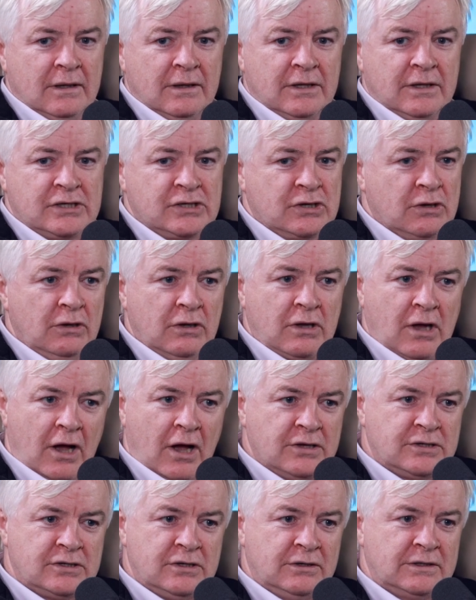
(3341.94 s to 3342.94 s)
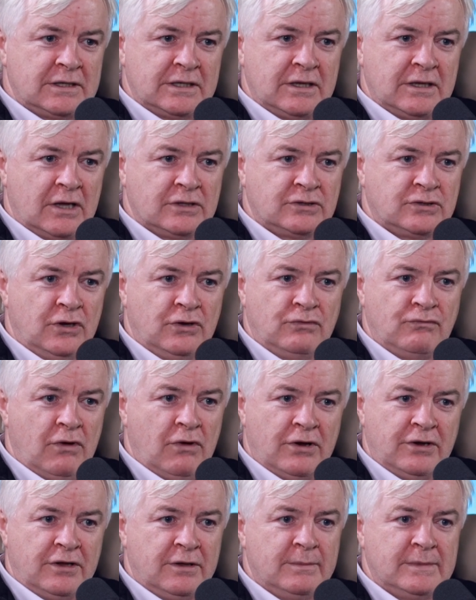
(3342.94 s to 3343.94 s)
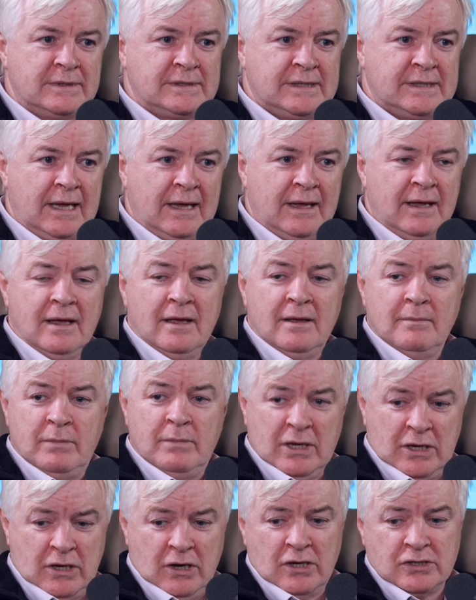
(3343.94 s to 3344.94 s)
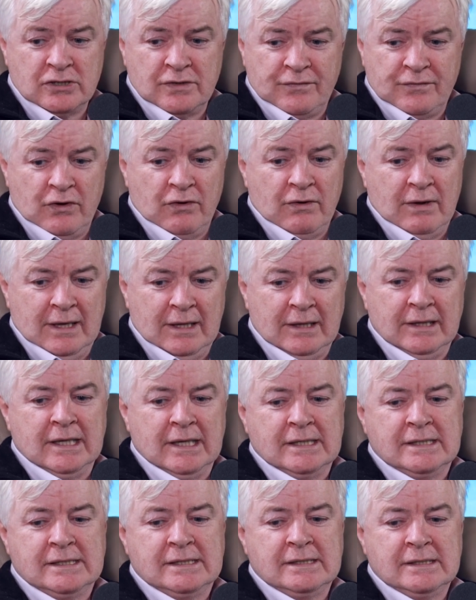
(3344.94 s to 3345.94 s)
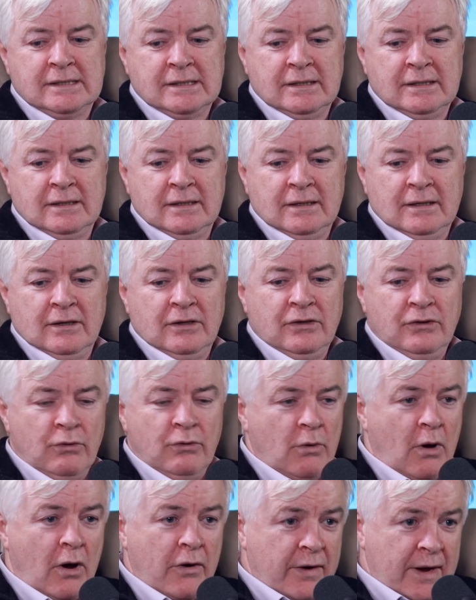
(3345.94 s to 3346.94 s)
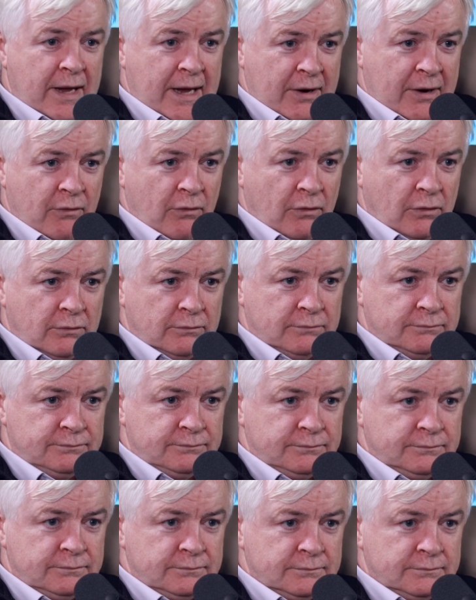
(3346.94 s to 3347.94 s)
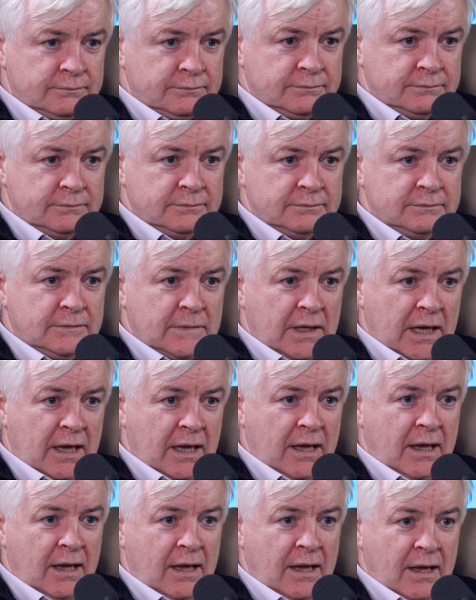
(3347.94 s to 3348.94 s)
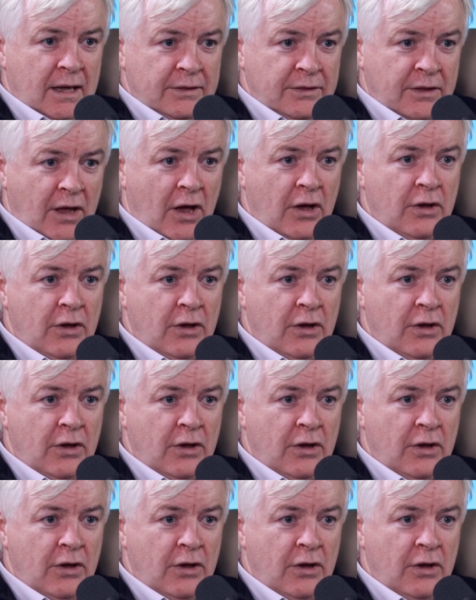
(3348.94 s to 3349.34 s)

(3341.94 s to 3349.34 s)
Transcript: the school counselor did not turn around to them and say because of your illness you are a hero. Yeah. Uh, yeah.